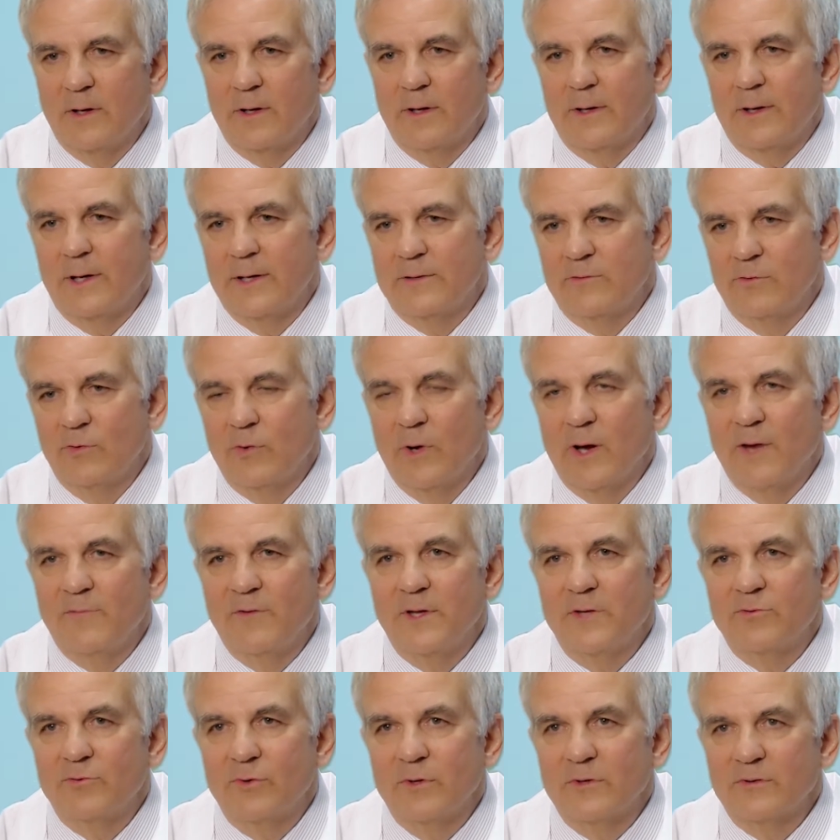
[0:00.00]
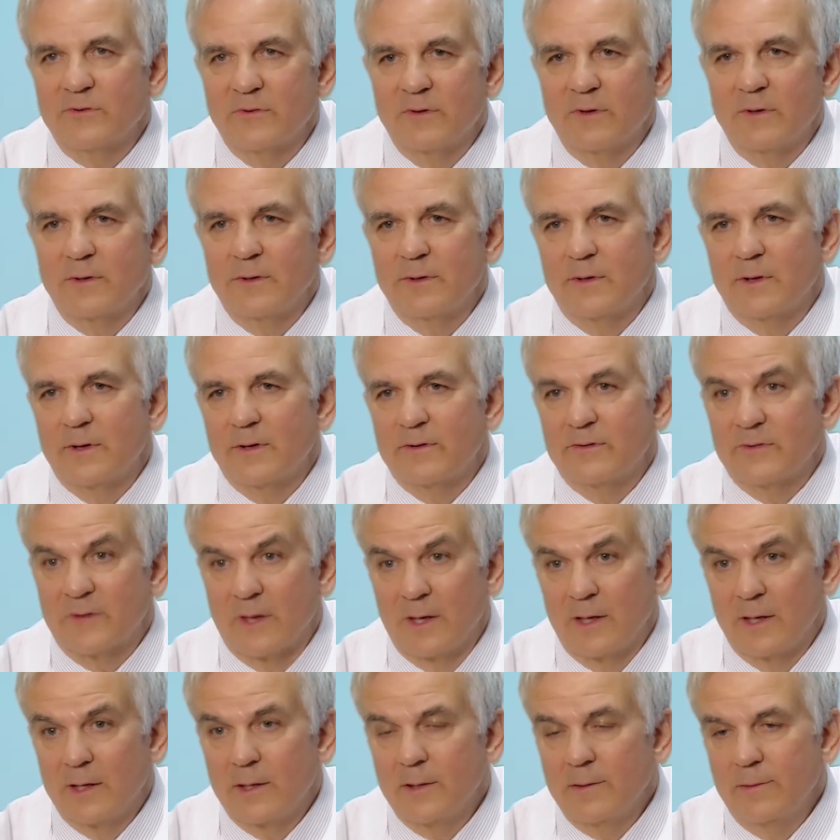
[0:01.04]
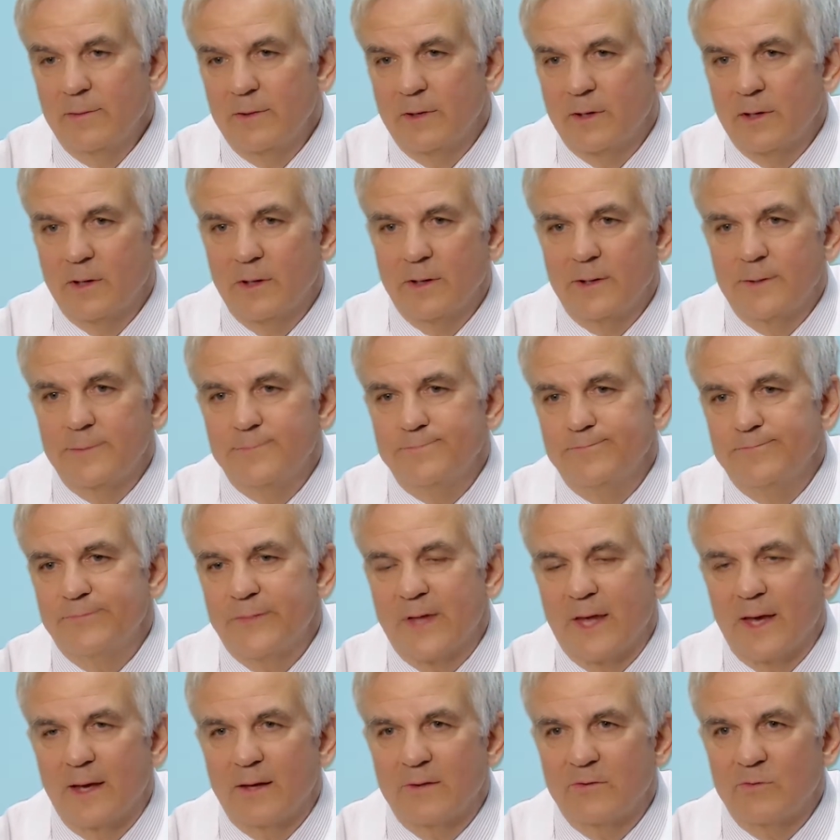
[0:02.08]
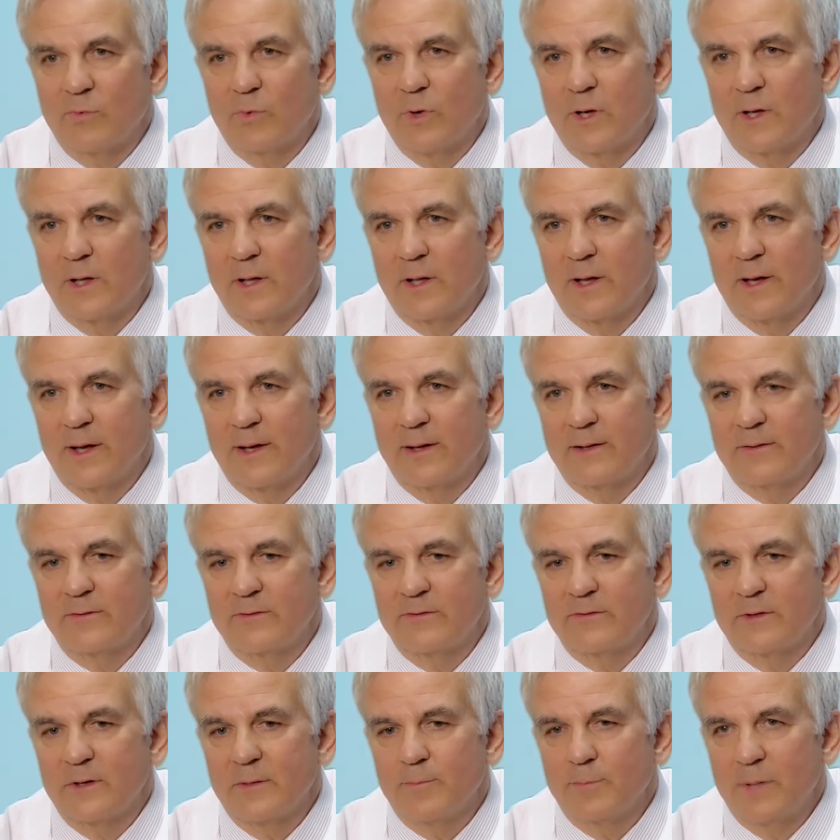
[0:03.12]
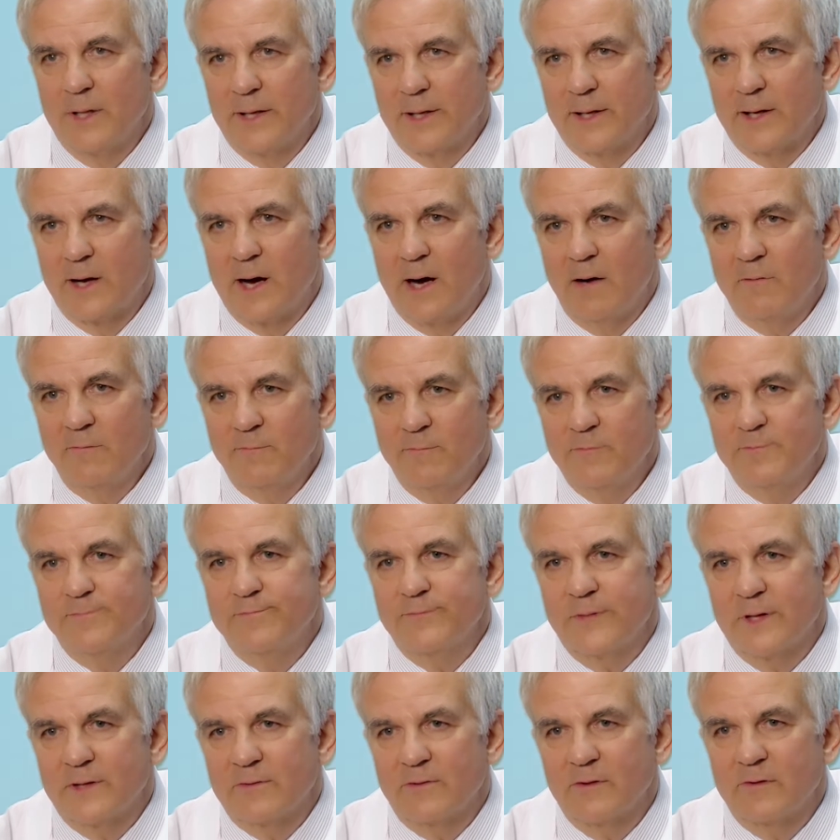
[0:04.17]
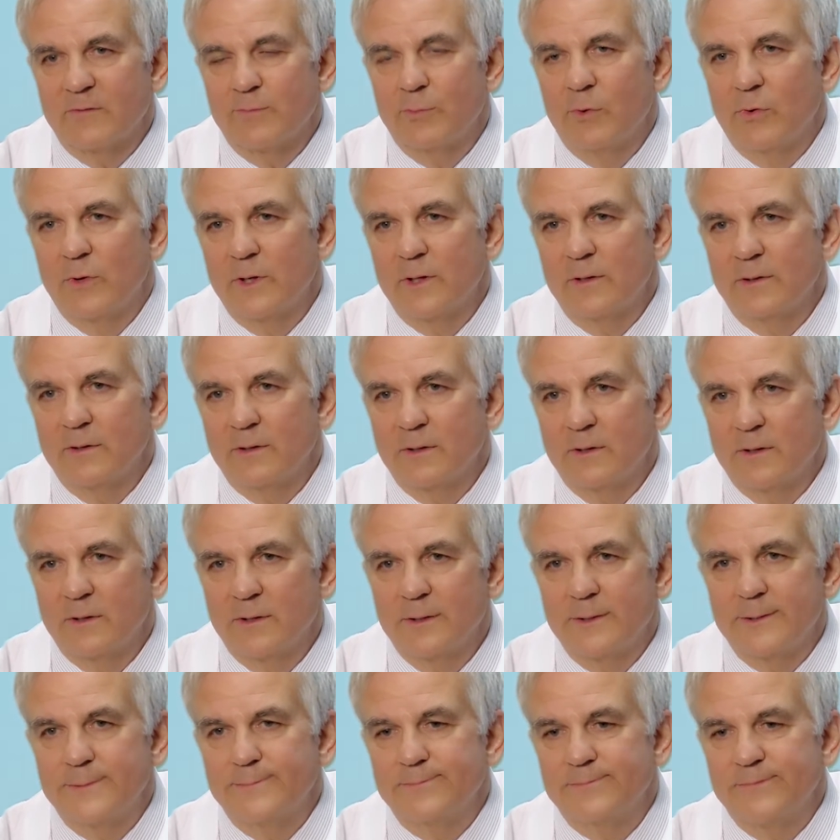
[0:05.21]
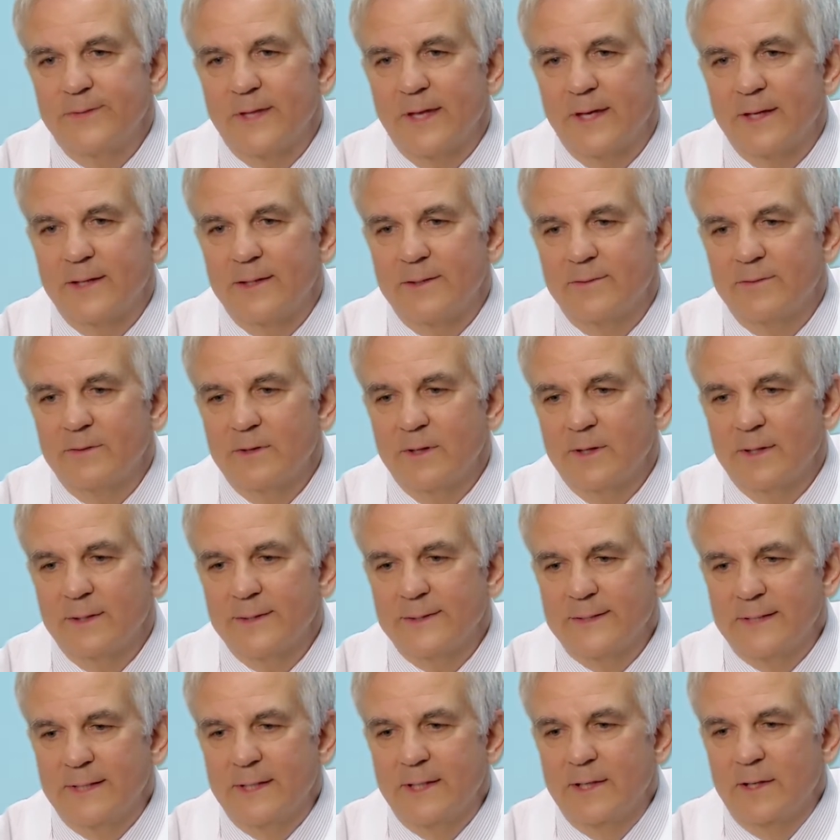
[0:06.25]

I do have interest in skiing as well as playing golf at this point, and